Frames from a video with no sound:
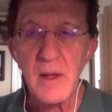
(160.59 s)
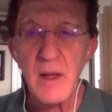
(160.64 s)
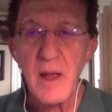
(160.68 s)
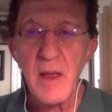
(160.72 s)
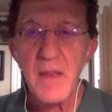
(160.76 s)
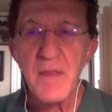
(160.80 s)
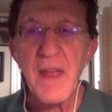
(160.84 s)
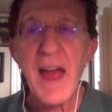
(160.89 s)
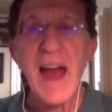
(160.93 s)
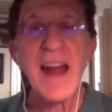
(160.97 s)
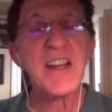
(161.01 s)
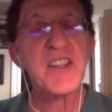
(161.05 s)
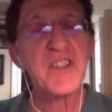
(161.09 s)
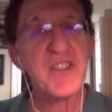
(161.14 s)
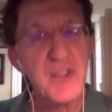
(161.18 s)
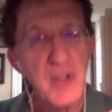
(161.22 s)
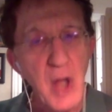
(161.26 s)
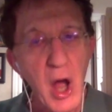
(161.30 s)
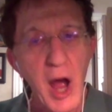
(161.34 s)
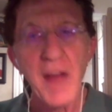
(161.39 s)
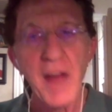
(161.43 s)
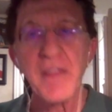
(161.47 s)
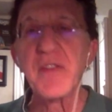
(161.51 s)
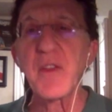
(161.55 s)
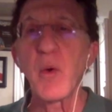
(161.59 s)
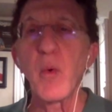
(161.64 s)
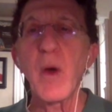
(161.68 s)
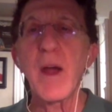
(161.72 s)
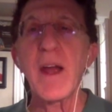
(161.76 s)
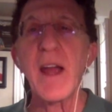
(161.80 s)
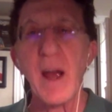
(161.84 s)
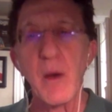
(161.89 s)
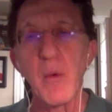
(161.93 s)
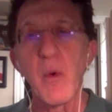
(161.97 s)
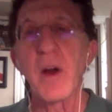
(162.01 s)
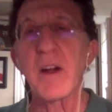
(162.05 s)
That is not the
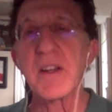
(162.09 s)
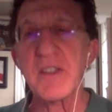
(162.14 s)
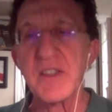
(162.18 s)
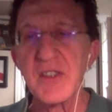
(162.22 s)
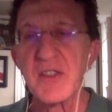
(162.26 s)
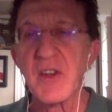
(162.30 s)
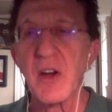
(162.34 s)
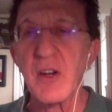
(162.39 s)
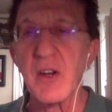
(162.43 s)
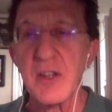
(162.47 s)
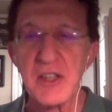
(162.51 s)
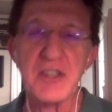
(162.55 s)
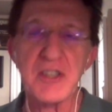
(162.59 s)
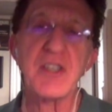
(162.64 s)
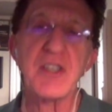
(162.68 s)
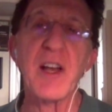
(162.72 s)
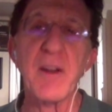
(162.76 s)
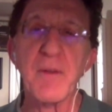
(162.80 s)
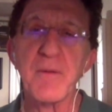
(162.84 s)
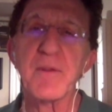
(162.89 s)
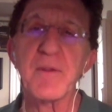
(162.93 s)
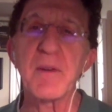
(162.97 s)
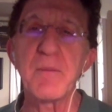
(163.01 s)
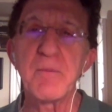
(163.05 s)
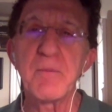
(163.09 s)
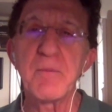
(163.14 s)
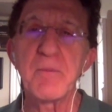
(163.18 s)
way I want to start a shift